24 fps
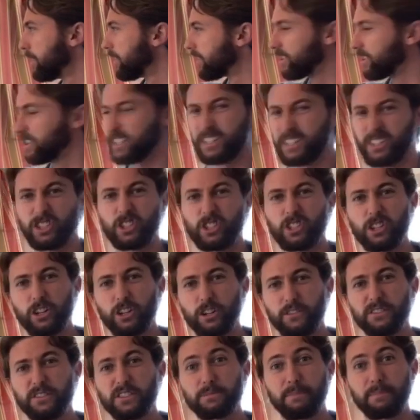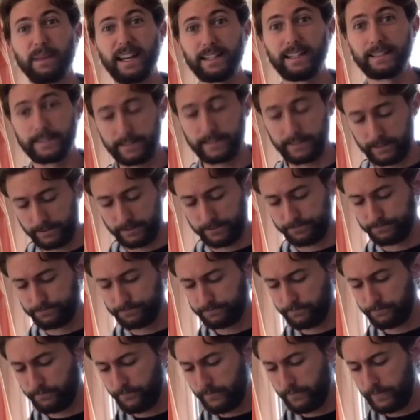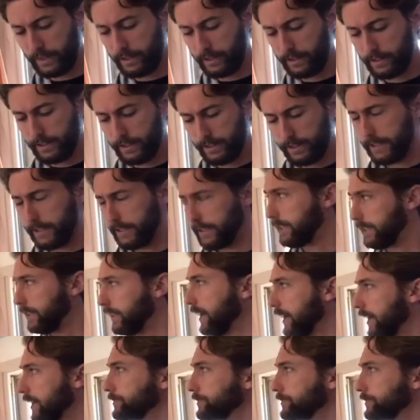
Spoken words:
to conserve space. All right,